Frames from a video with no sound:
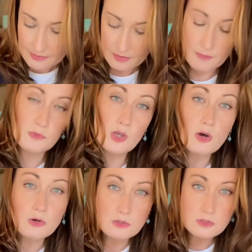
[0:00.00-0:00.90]
I'm
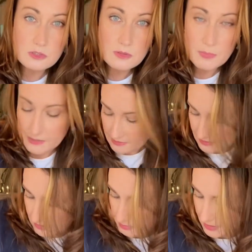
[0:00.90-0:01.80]
told by the
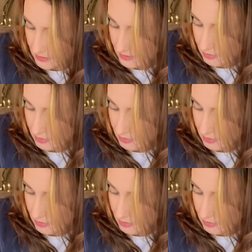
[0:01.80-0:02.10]
seed packet,